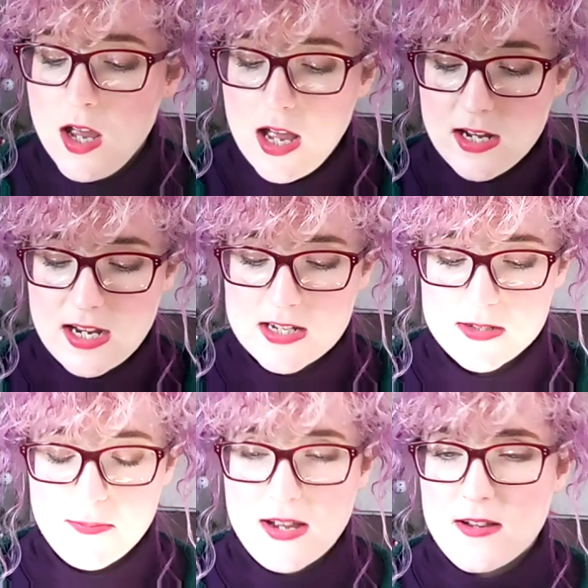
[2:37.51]
And I asked
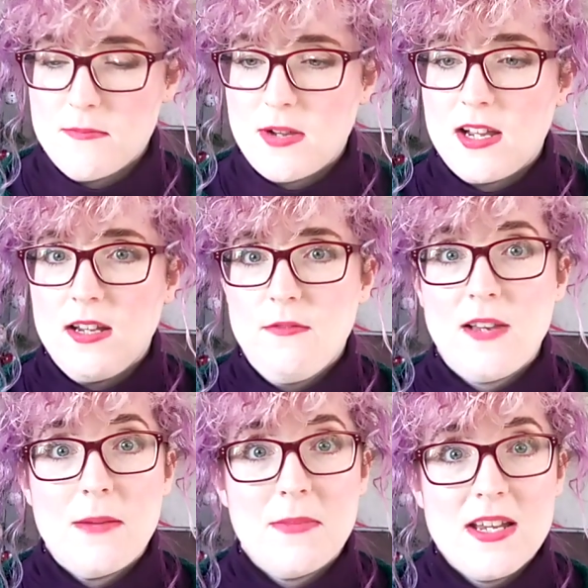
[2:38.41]
my, my
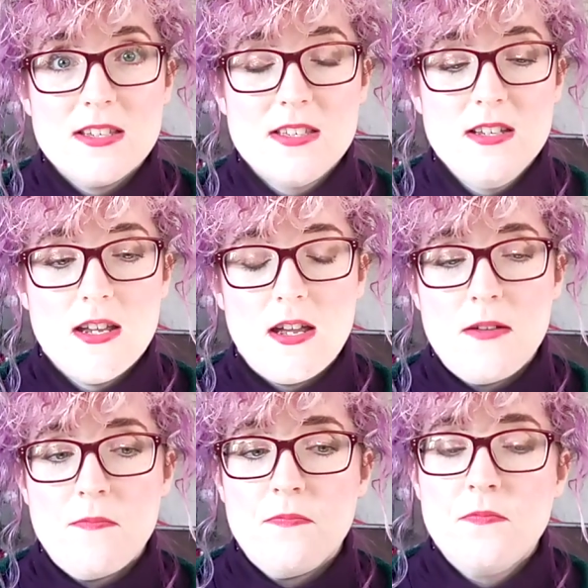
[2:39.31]
flatmates,
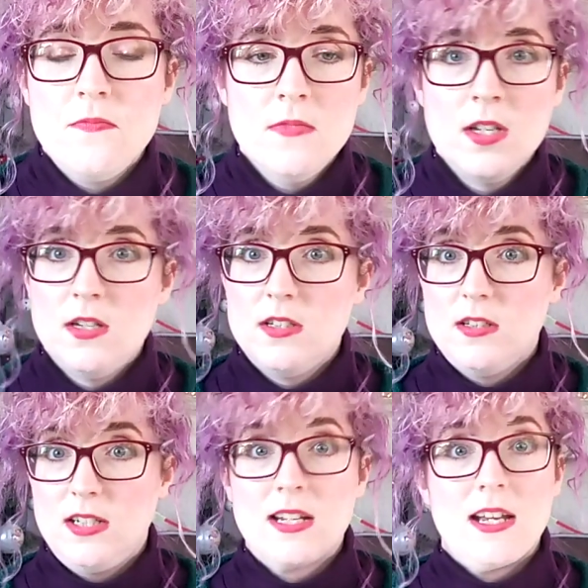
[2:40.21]
um,
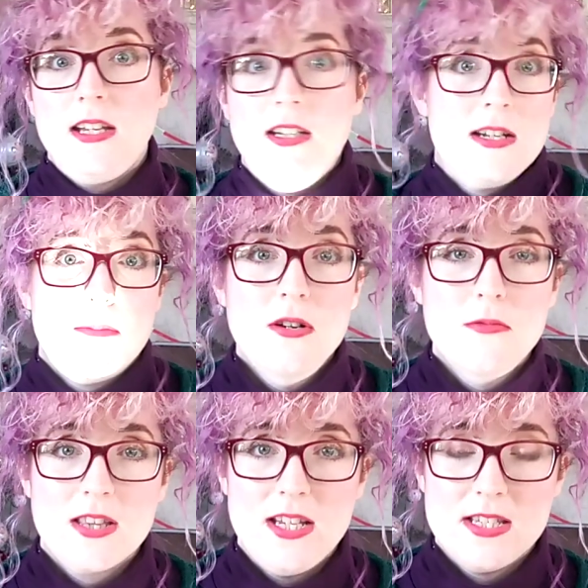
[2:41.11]
"Can I can I borrow one
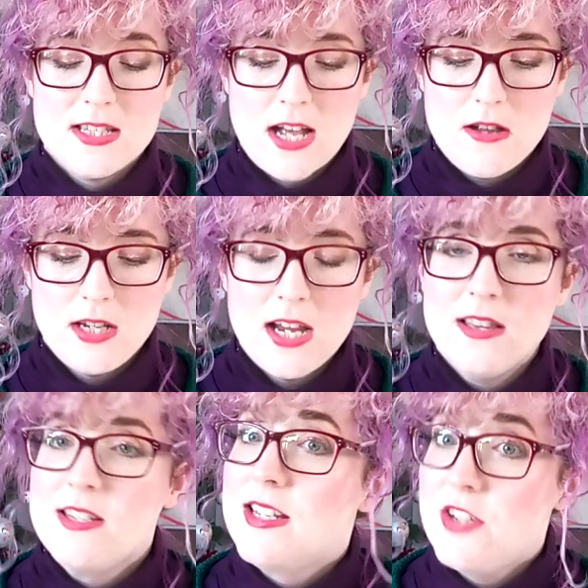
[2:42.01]
of these? Is that okay?" And they
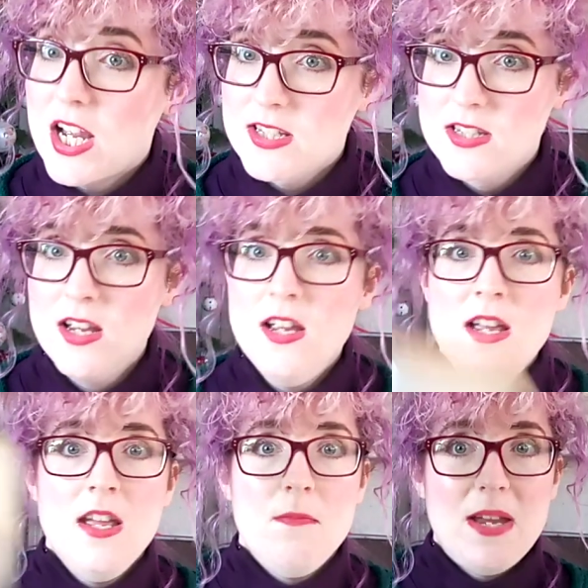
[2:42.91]
said yes.
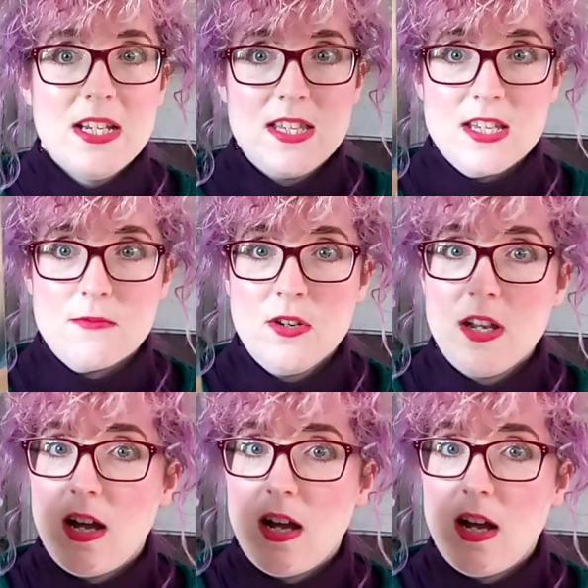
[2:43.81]
Picked this one.